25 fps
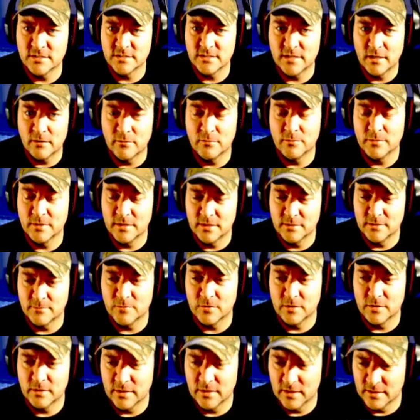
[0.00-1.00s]
That would be
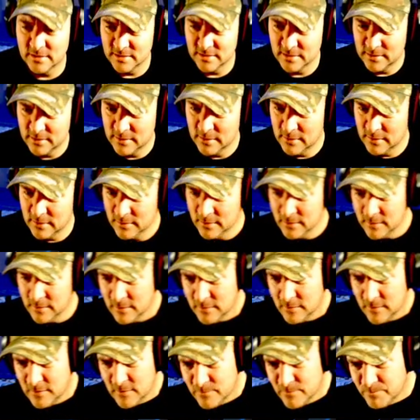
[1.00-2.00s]
pretty nice.
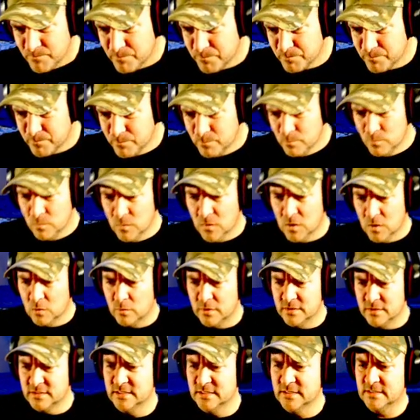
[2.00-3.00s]
What
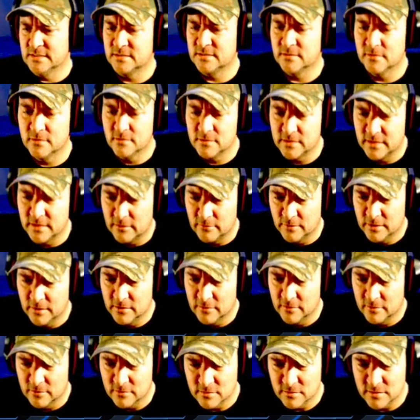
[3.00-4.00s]
is this down
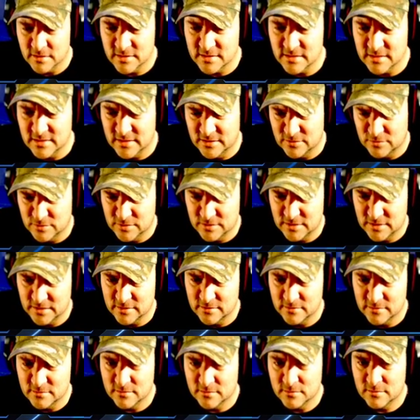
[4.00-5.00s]
here? This is
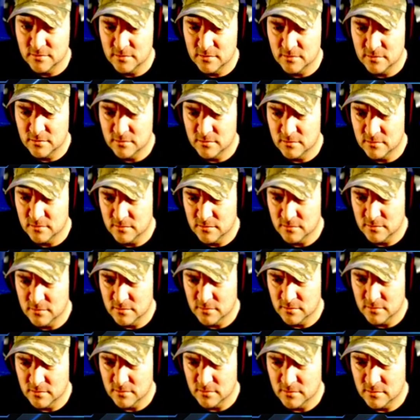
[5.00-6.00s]
interesting.
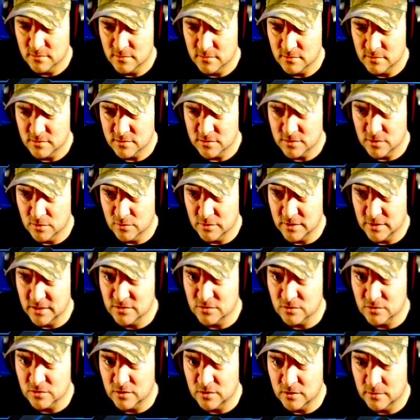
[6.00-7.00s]
So these
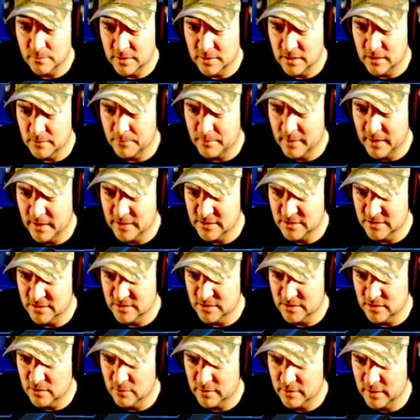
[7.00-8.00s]
are going to be the pages.
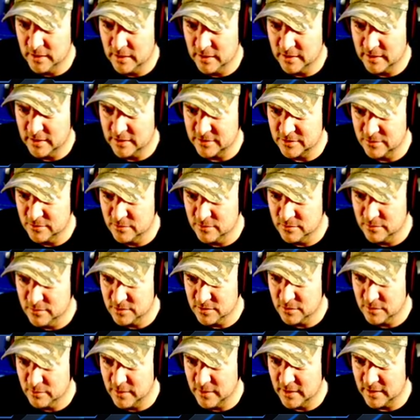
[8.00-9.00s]
Okay, I got you.
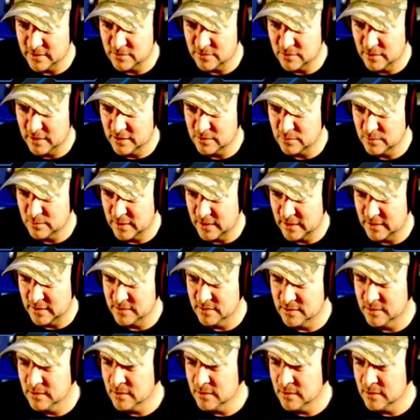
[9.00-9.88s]
So yeah, so that's what that is.